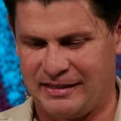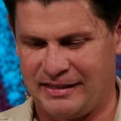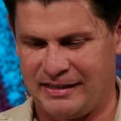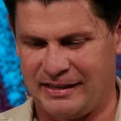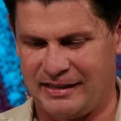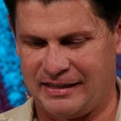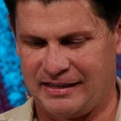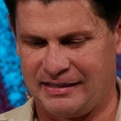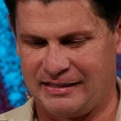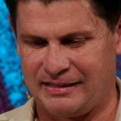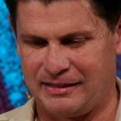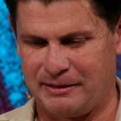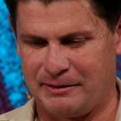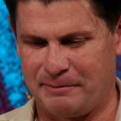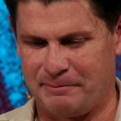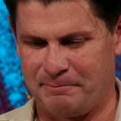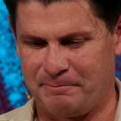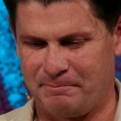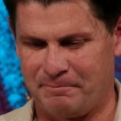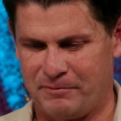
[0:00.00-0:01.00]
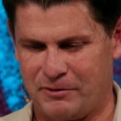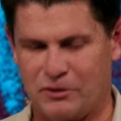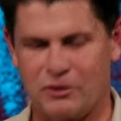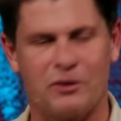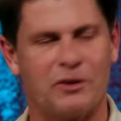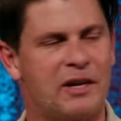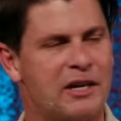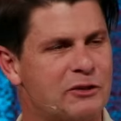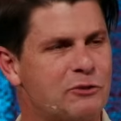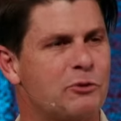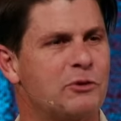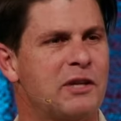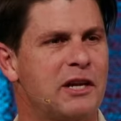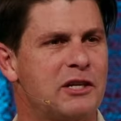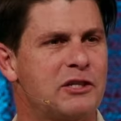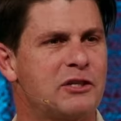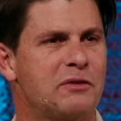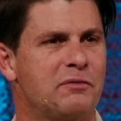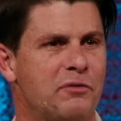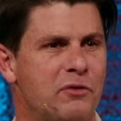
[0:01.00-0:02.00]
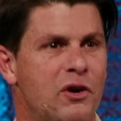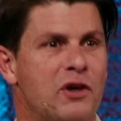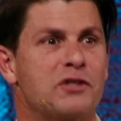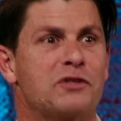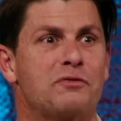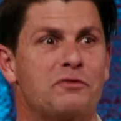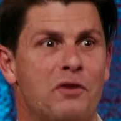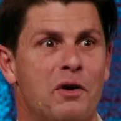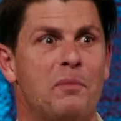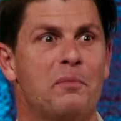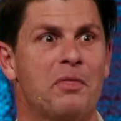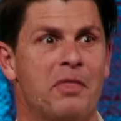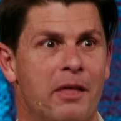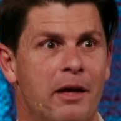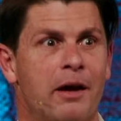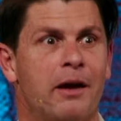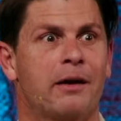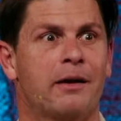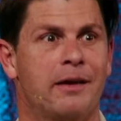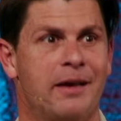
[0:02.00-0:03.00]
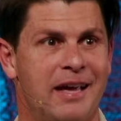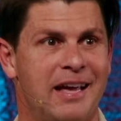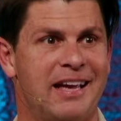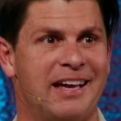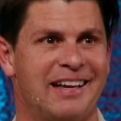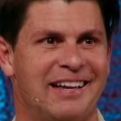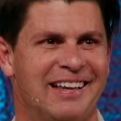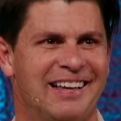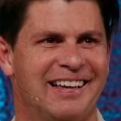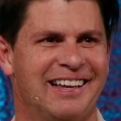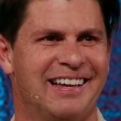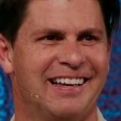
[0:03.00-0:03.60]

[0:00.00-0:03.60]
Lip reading: And it's good exhortation for us from the King,